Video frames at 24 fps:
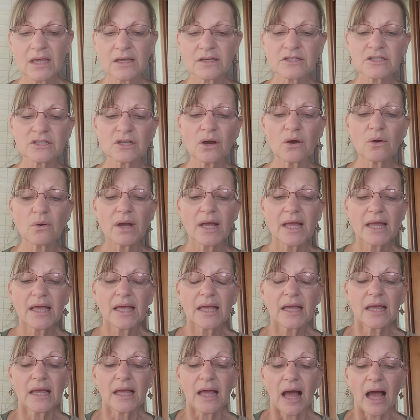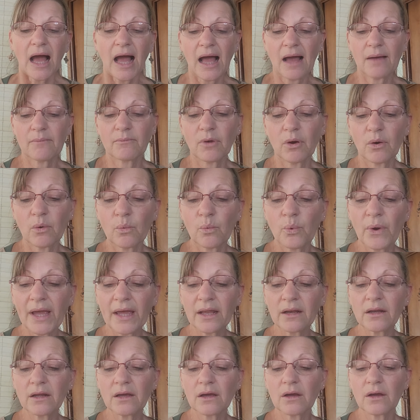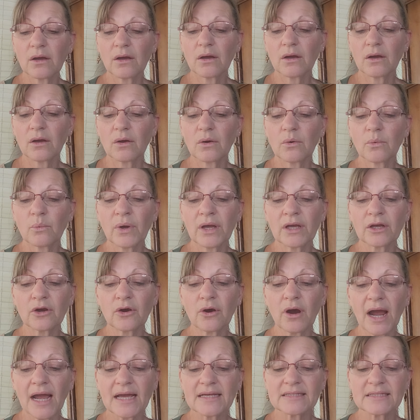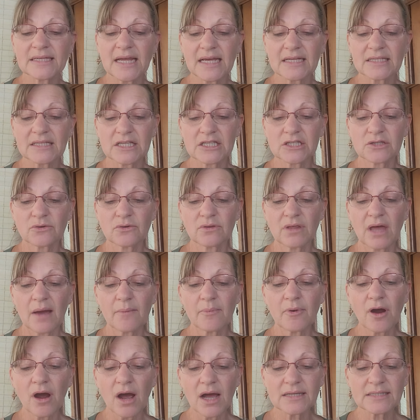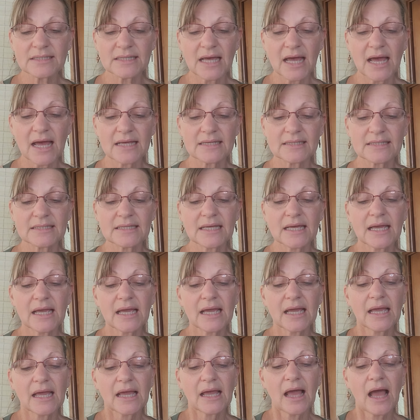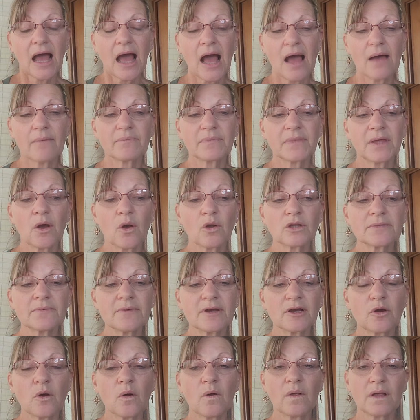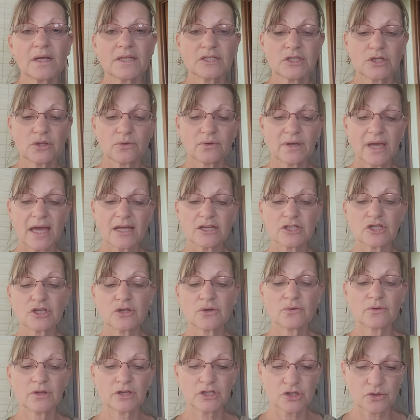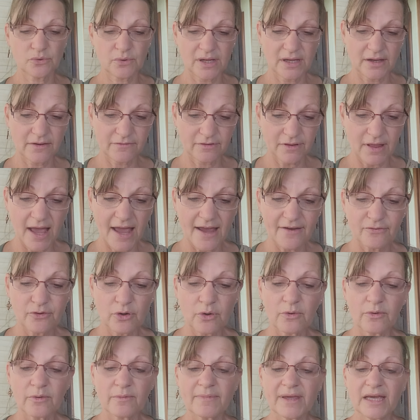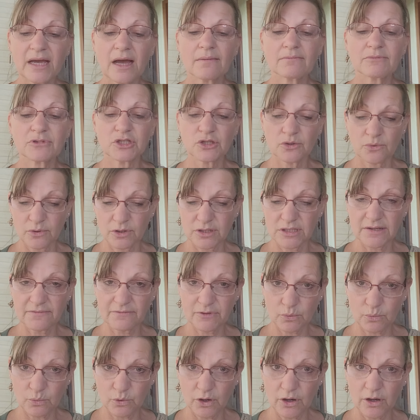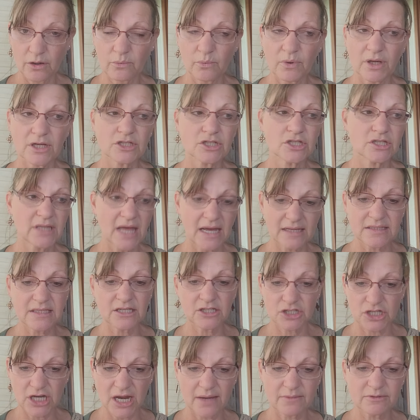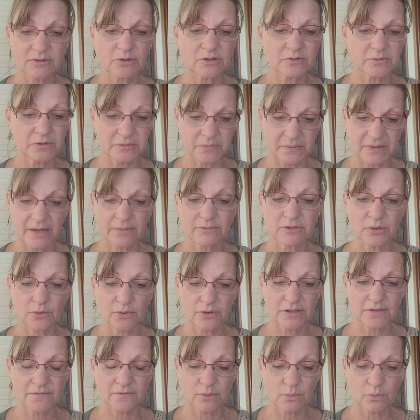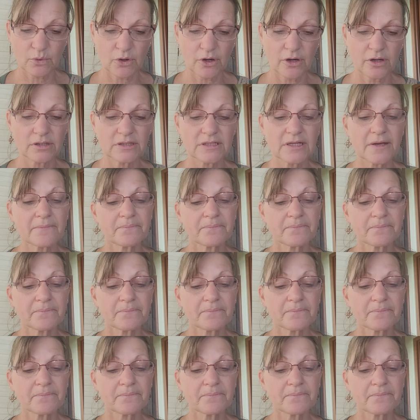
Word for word: so um, when when christ takes us through that process um, the ultimate goal is to get to the tree of life where we become doers of the word, which that's in James. We're supposed to become doers of the word.